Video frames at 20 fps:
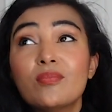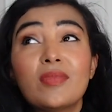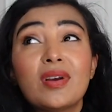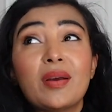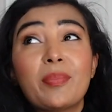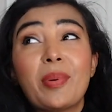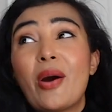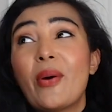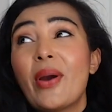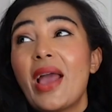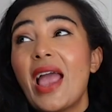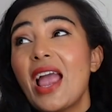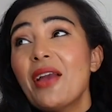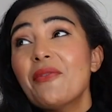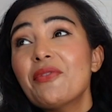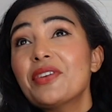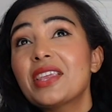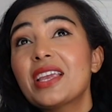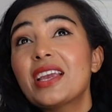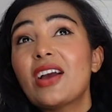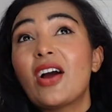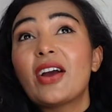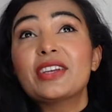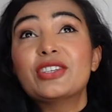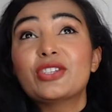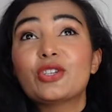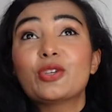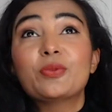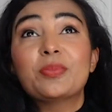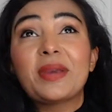about everything I
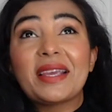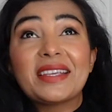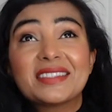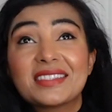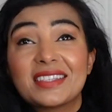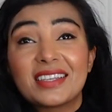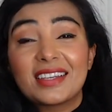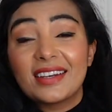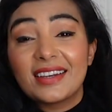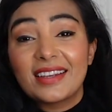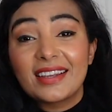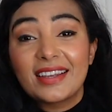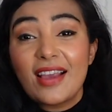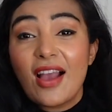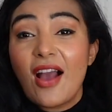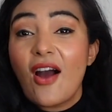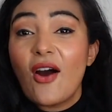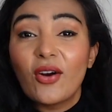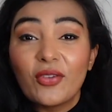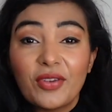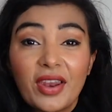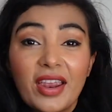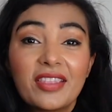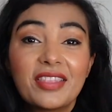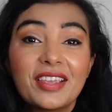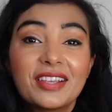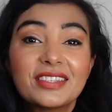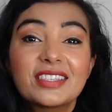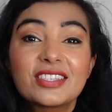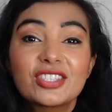do basically on
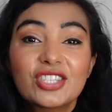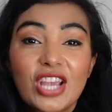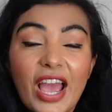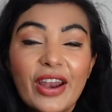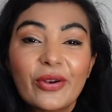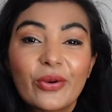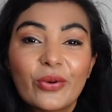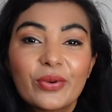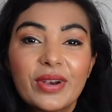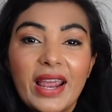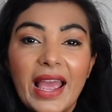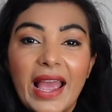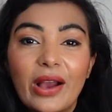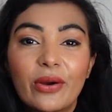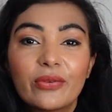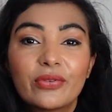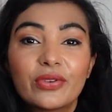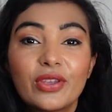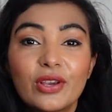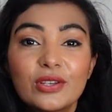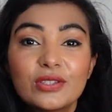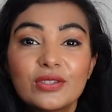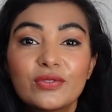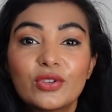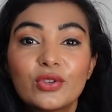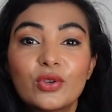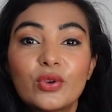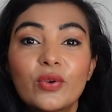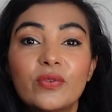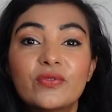this channel. Now, for those of
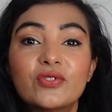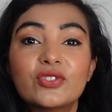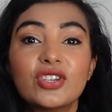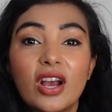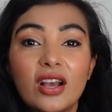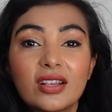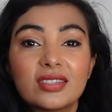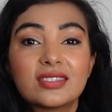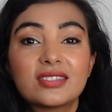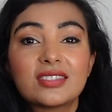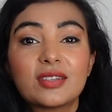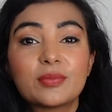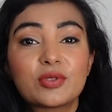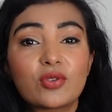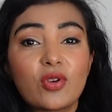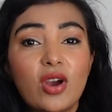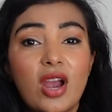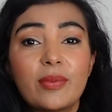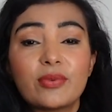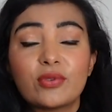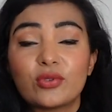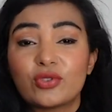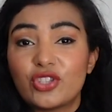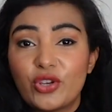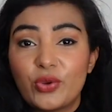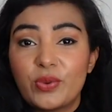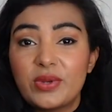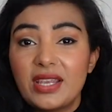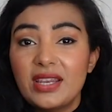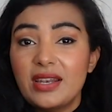you who've just subscribed or
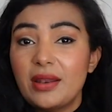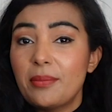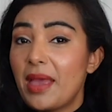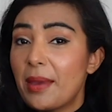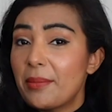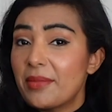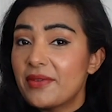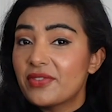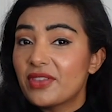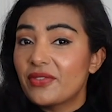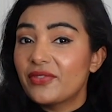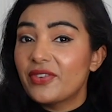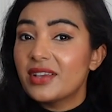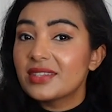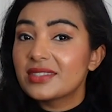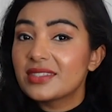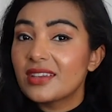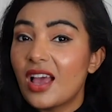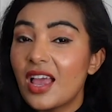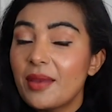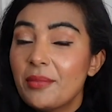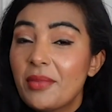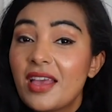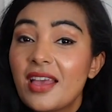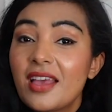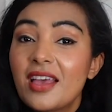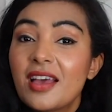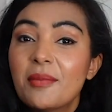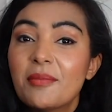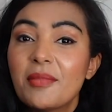tuned in and met me for the first time,
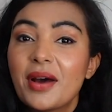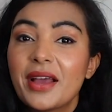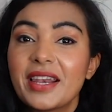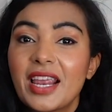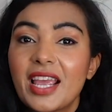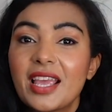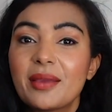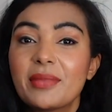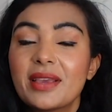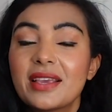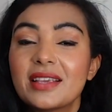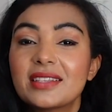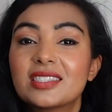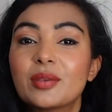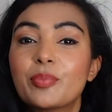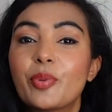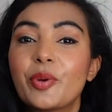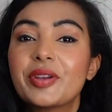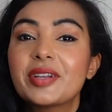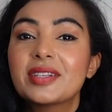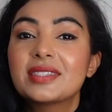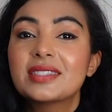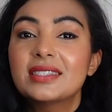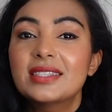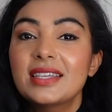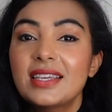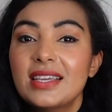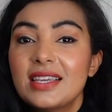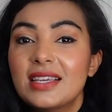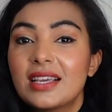my name is Sabrina
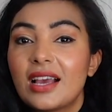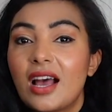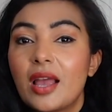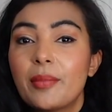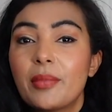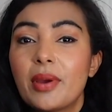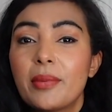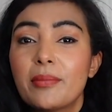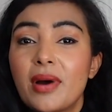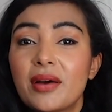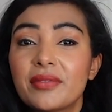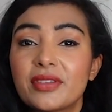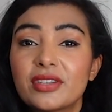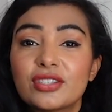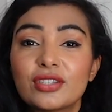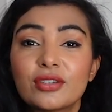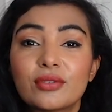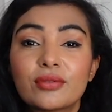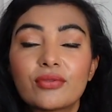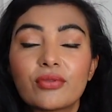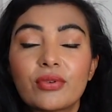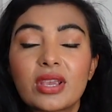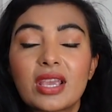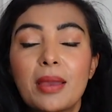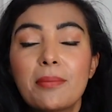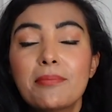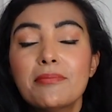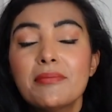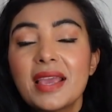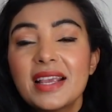Sadiq. I'm a mother to three
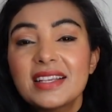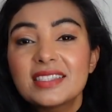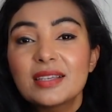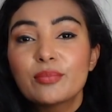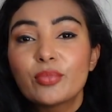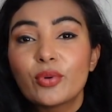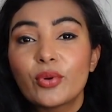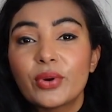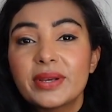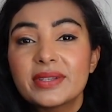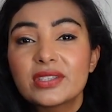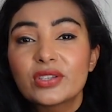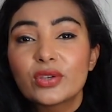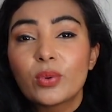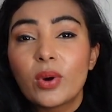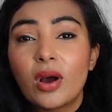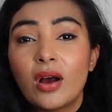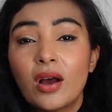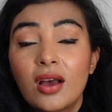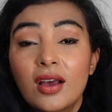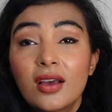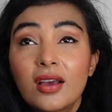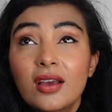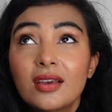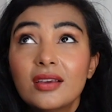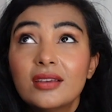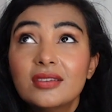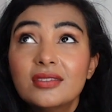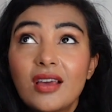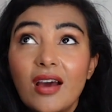amazing boys who are
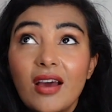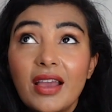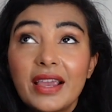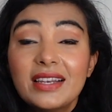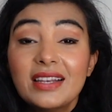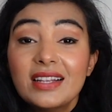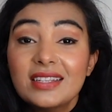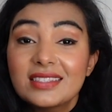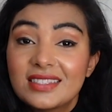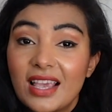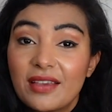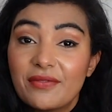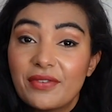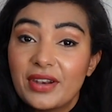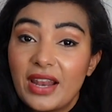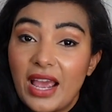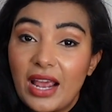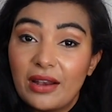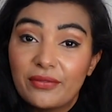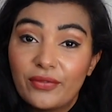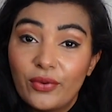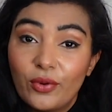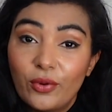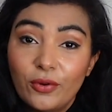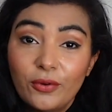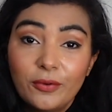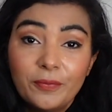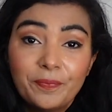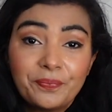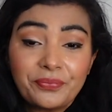9, 7 and
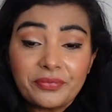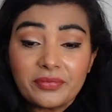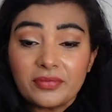4,